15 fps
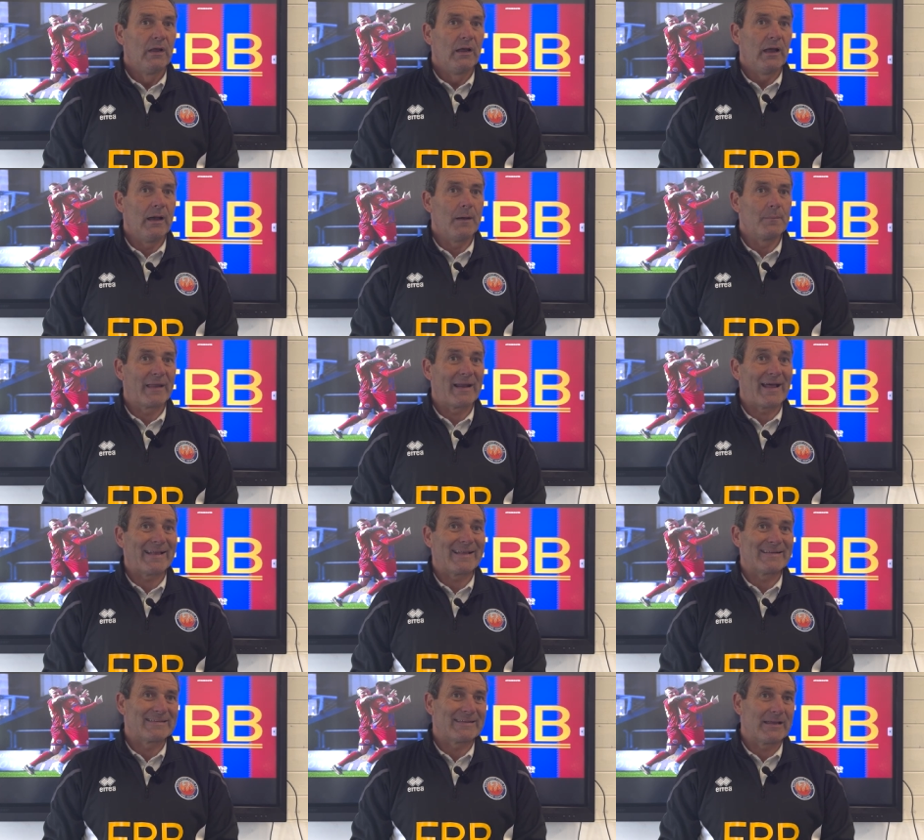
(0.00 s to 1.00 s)
that I
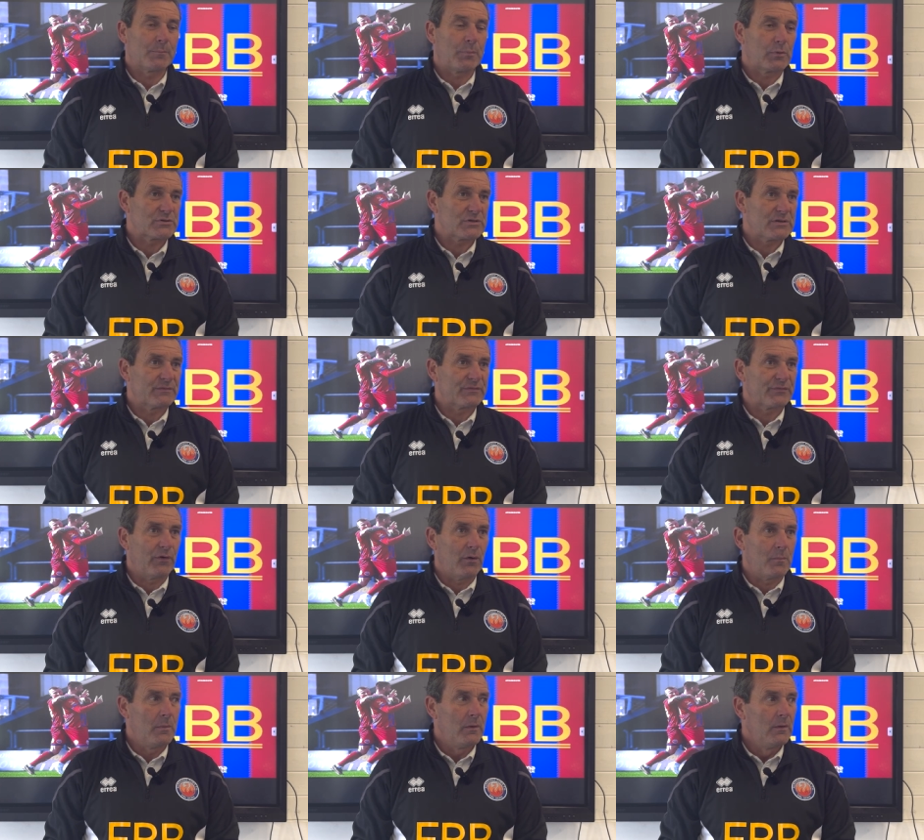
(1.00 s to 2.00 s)
can take positives
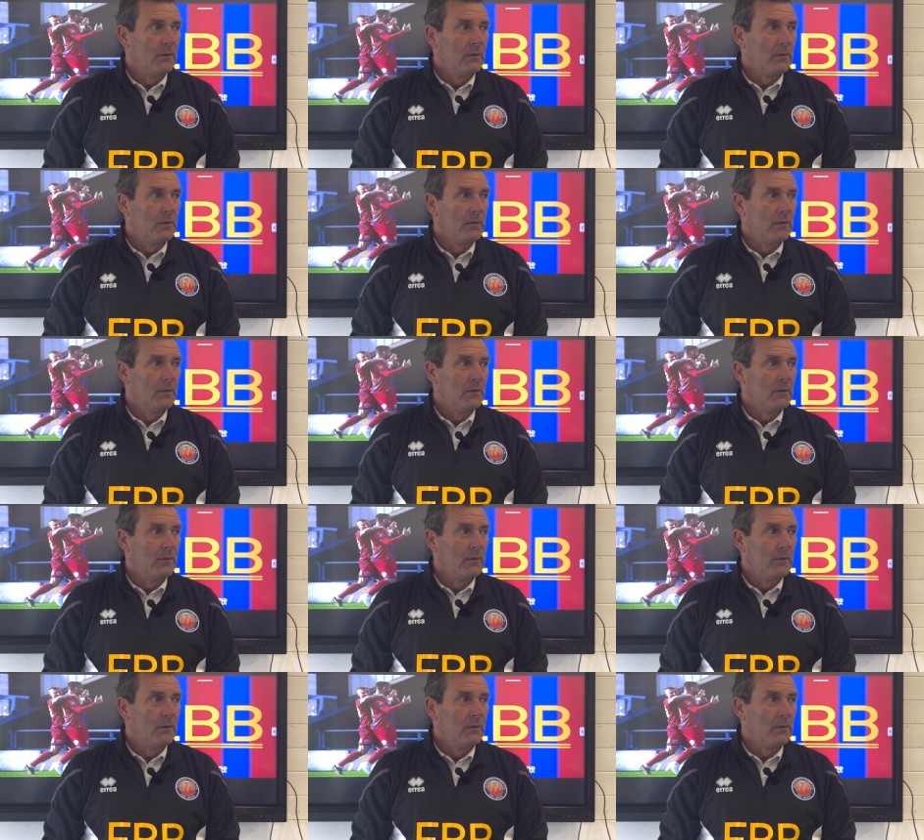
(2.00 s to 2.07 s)
from.